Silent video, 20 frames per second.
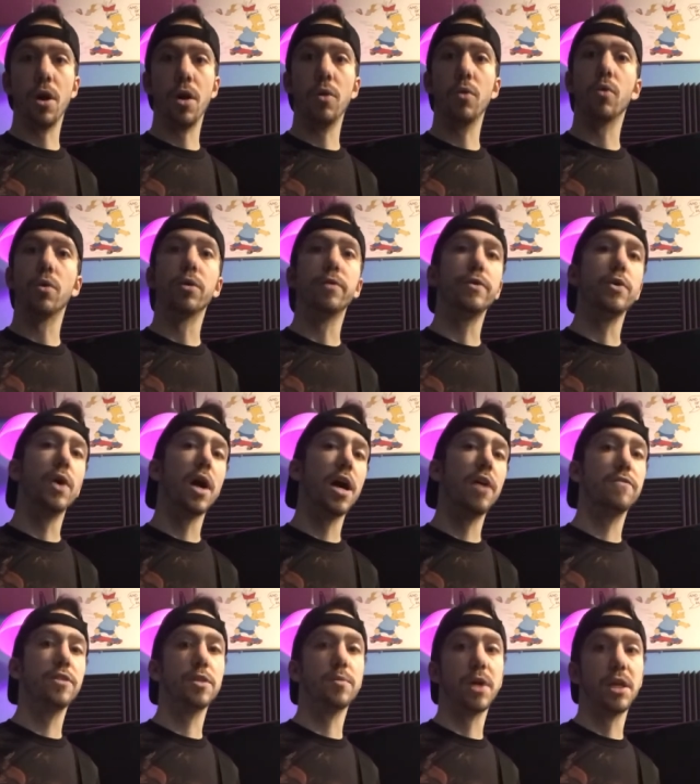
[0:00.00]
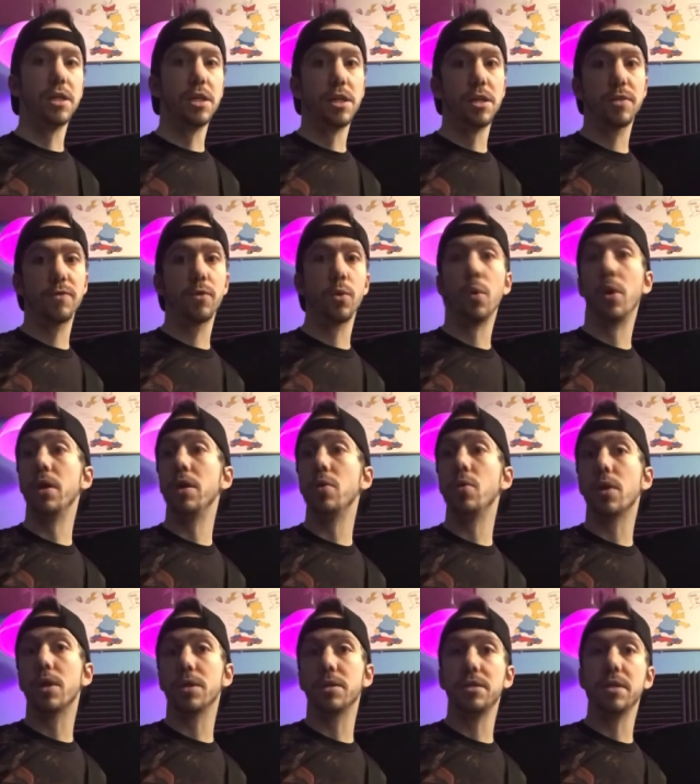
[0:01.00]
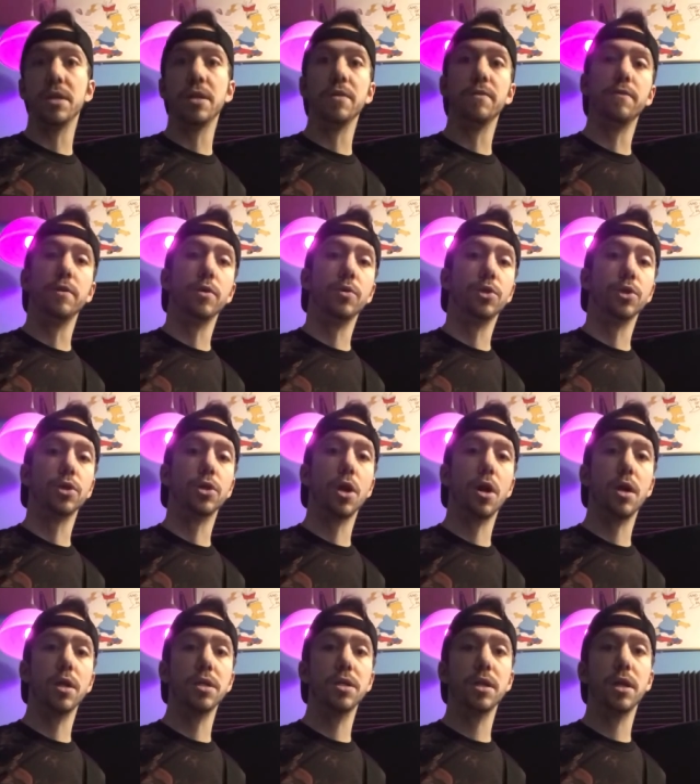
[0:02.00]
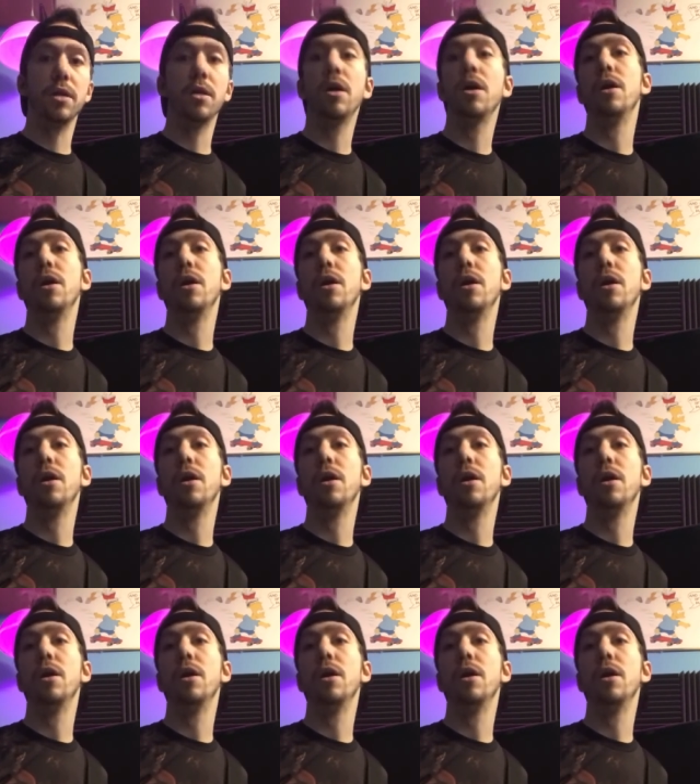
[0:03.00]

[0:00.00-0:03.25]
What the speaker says: or if you have some ideas for what you want to see in future content,